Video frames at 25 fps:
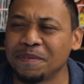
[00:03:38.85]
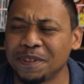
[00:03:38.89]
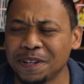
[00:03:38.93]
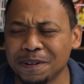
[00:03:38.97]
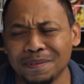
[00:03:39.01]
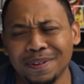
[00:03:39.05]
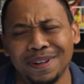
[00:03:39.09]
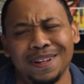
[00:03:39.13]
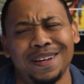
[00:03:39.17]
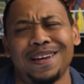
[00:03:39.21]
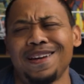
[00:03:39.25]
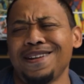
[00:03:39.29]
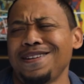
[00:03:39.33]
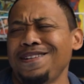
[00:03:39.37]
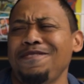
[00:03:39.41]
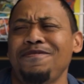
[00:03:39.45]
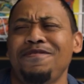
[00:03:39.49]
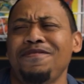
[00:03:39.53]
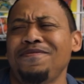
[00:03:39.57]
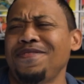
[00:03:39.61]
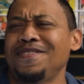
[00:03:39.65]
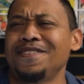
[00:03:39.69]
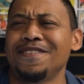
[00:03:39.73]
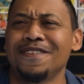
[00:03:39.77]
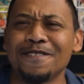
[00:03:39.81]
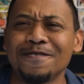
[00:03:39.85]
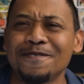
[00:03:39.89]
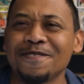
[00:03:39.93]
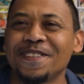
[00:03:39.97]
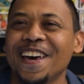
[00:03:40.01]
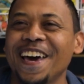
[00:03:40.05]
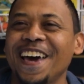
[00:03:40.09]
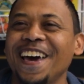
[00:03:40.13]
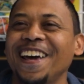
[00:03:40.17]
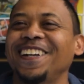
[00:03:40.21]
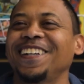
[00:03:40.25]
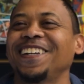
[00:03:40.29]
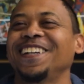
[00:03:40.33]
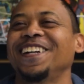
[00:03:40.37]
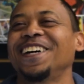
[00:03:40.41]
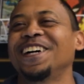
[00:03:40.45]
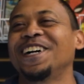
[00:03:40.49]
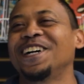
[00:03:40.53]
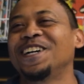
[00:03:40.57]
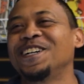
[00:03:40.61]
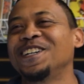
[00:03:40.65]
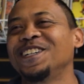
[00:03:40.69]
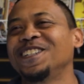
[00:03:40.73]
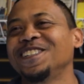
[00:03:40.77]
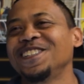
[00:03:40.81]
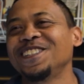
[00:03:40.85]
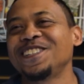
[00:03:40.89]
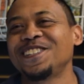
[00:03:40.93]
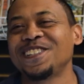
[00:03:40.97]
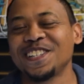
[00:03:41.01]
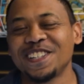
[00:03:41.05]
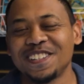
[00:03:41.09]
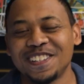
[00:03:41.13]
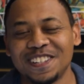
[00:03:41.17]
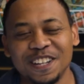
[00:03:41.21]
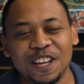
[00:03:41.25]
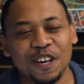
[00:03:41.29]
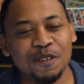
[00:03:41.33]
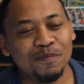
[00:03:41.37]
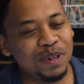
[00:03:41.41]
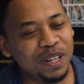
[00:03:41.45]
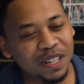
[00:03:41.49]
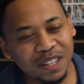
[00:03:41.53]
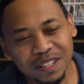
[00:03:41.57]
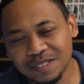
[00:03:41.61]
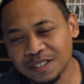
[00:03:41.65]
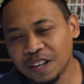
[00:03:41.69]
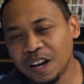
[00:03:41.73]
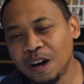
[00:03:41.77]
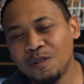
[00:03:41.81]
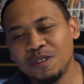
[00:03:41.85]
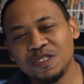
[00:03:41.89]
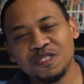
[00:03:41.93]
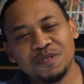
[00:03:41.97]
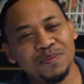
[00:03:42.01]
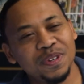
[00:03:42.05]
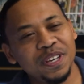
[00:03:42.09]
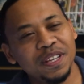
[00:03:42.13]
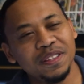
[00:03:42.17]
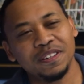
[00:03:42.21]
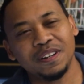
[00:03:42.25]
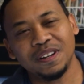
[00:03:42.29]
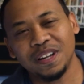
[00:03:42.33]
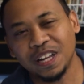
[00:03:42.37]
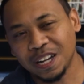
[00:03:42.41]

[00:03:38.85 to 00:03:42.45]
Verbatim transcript: They were like, how do you even know that? You know, mm-hmm. it was just, uh, but it's always been there.